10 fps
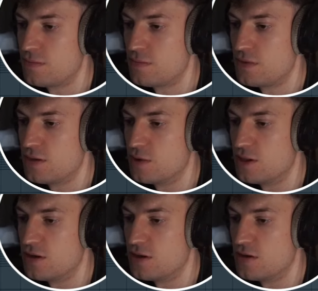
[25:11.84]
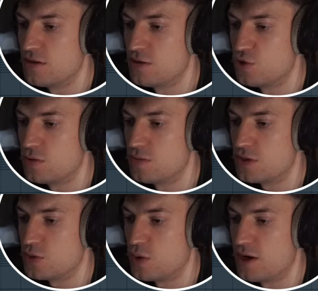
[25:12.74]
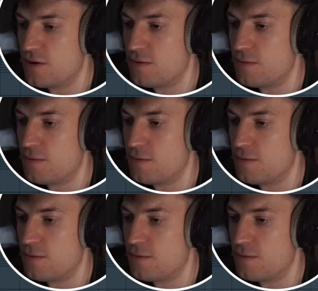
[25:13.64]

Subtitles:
And with the drums as well.